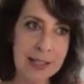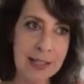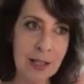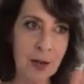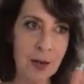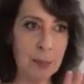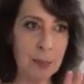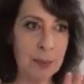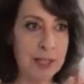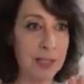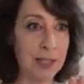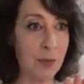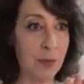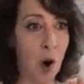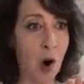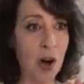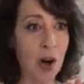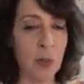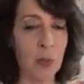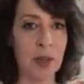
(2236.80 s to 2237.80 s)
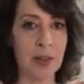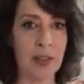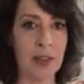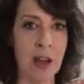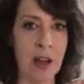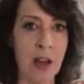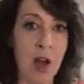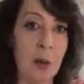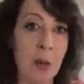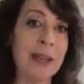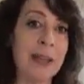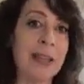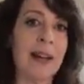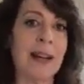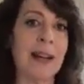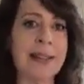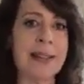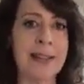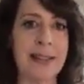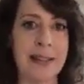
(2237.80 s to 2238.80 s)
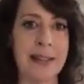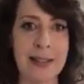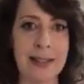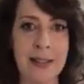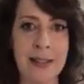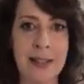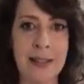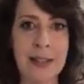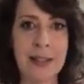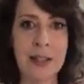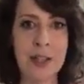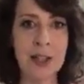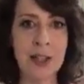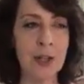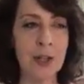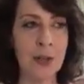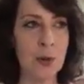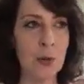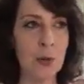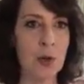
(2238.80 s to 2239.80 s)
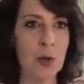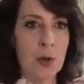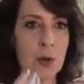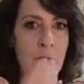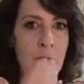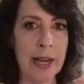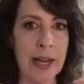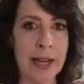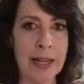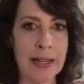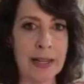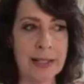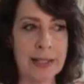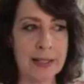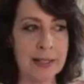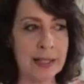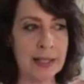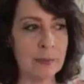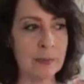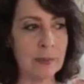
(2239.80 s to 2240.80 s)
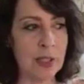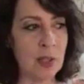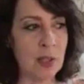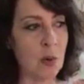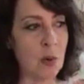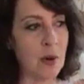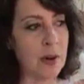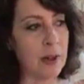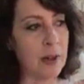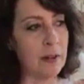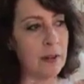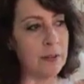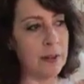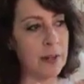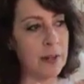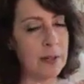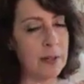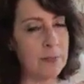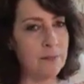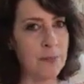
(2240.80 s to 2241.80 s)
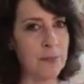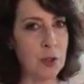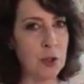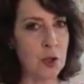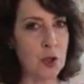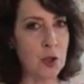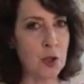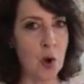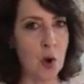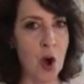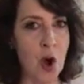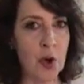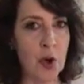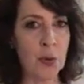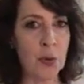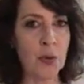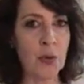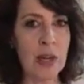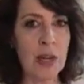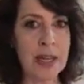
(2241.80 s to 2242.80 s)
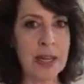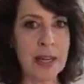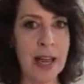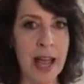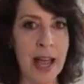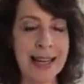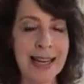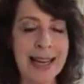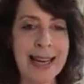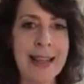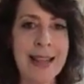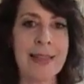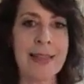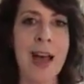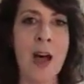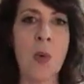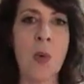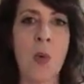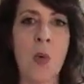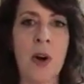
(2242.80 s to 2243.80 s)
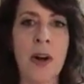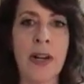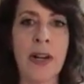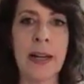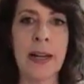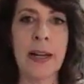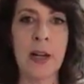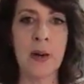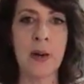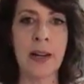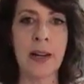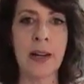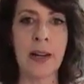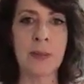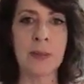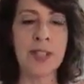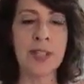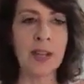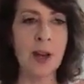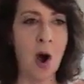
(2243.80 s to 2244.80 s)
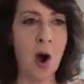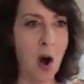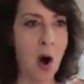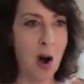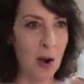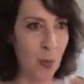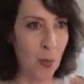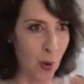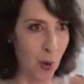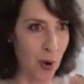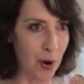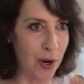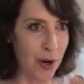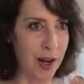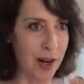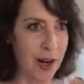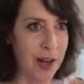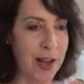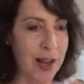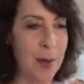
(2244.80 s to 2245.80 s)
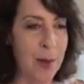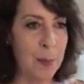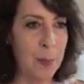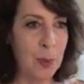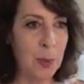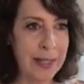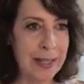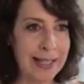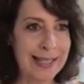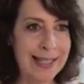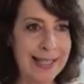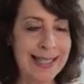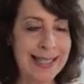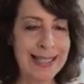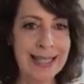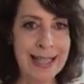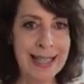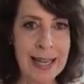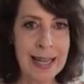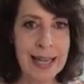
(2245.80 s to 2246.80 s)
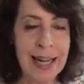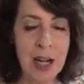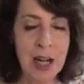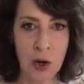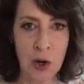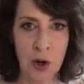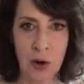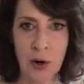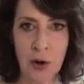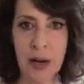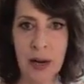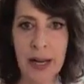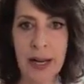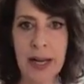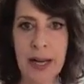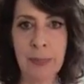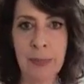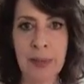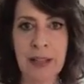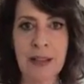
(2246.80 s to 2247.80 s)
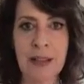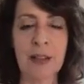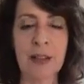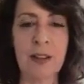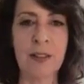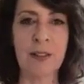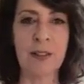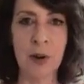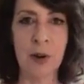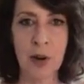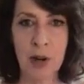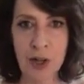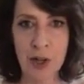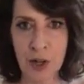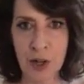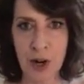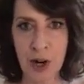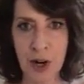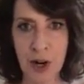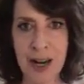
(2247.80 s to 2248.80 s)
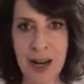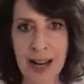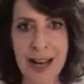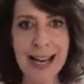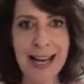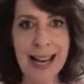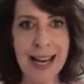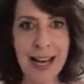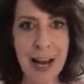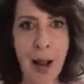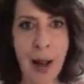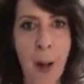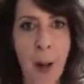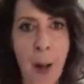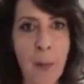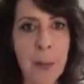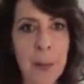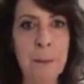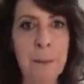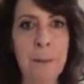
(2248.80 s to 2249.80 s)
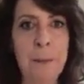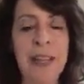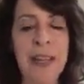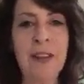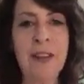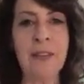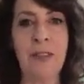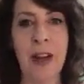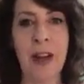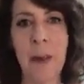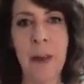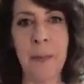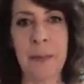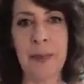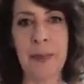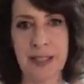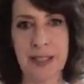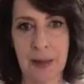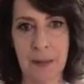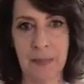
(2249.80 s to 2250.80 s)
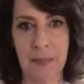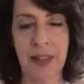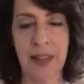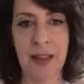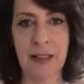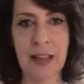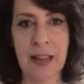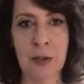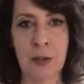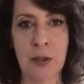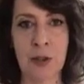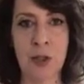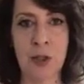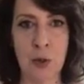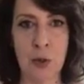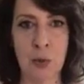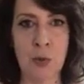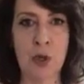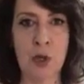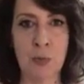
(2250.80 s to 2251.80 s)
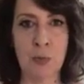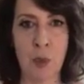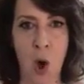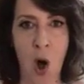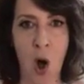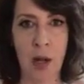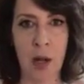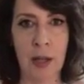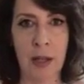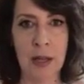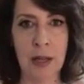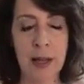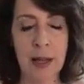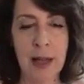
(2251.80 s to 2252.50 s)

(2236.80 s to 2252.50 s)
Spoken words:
Is there a piece of artwork that can go behind it to create some sort of stronger vignette in that one area? See, artwork placed near a piece of furniture can help beef up something that looks too small.